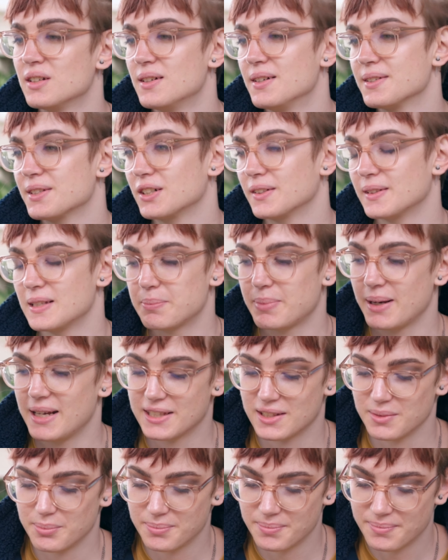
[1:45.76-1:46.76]
So we've got this
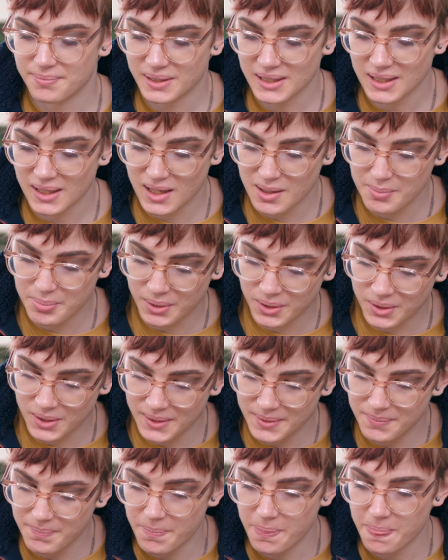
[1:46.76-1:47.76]
piece of
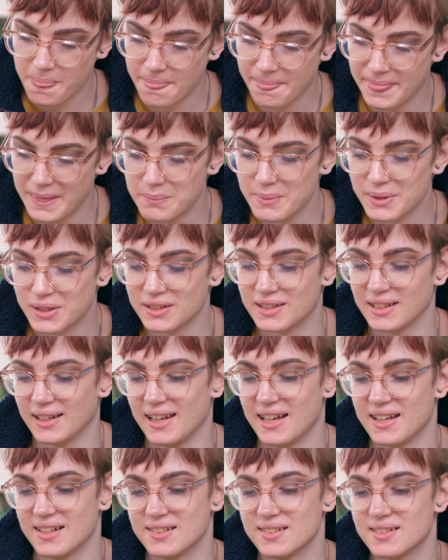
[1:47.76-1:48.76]
cardboard, then we've got the
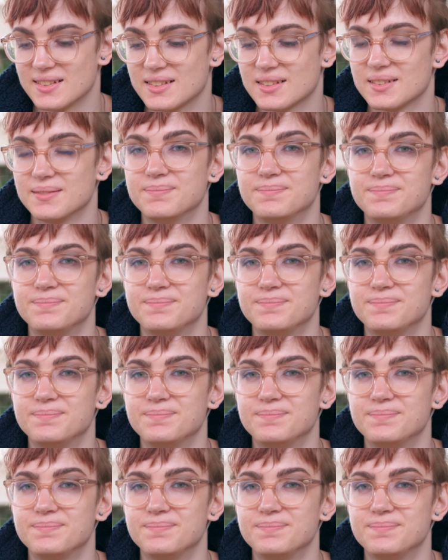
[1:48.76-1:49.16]
lens.